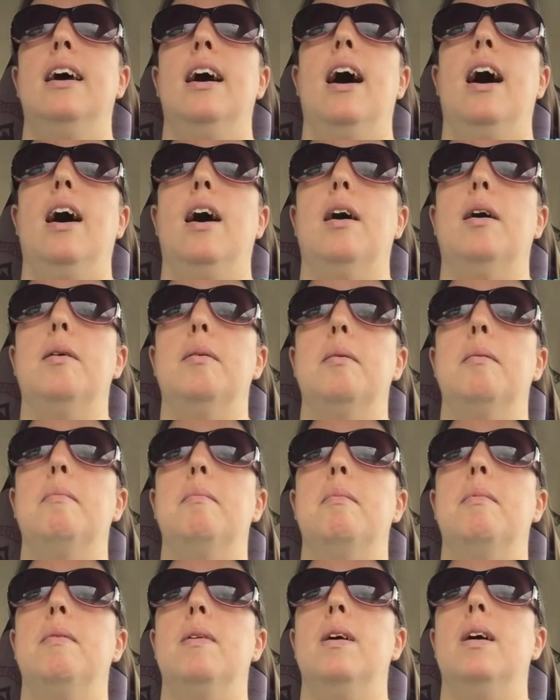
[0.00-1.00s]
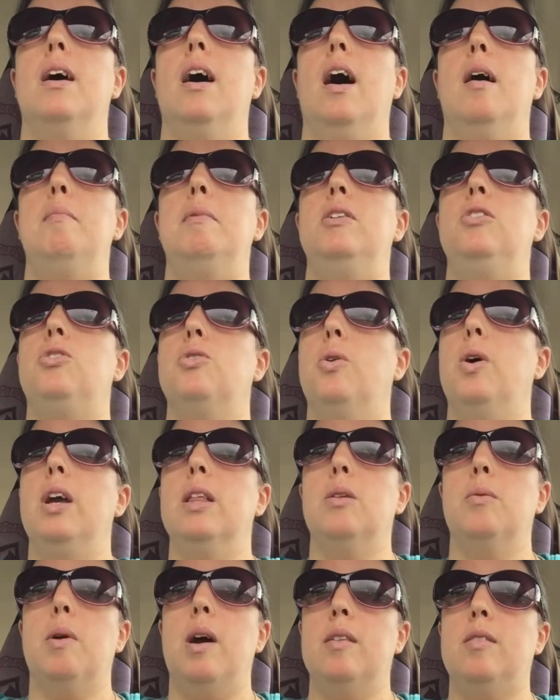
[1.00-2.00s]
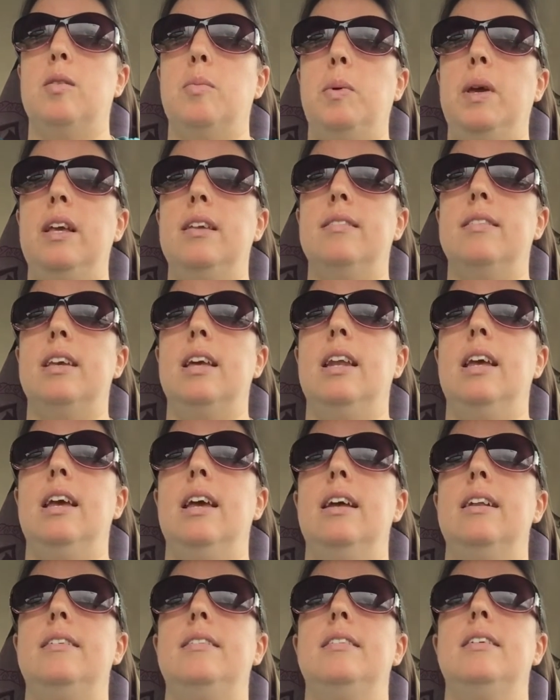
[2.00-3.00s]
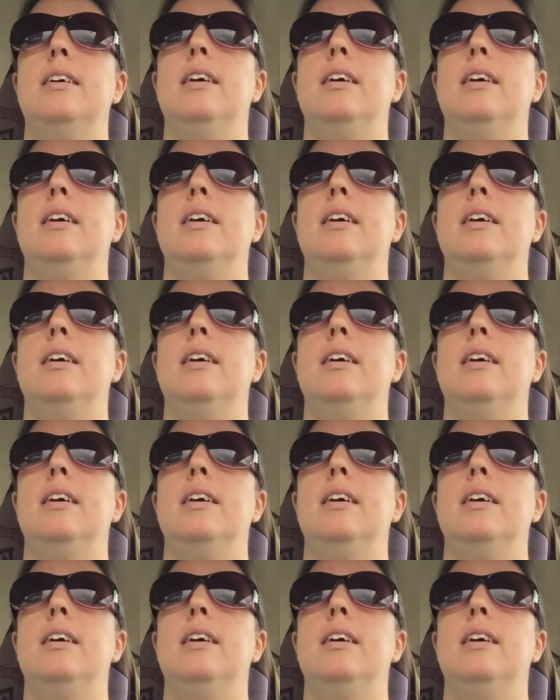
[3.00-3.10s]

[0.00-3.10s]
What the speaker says: I'm enjoying the recipes in it.